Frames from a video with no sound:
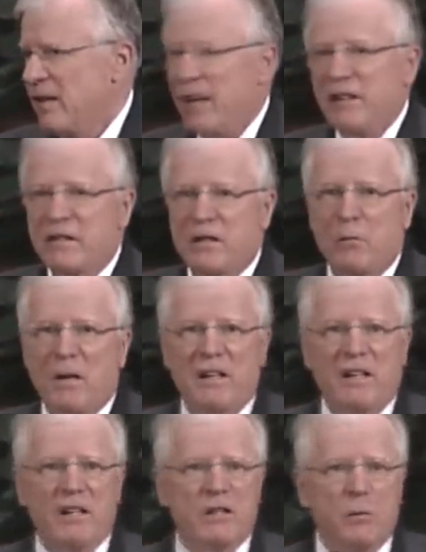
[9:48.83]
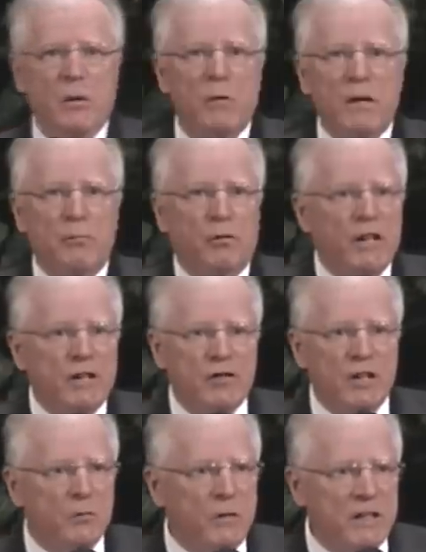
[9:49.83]
That's the way it is when we
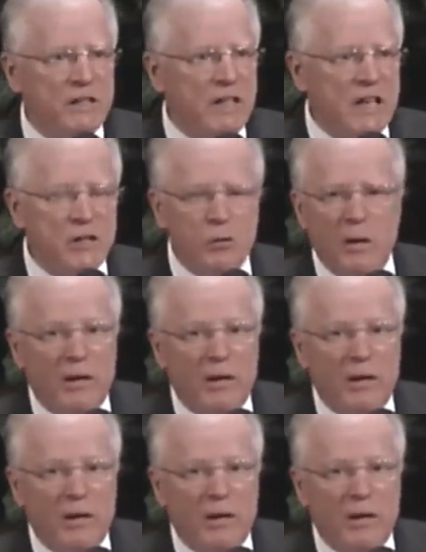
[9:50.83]
preach and we teach.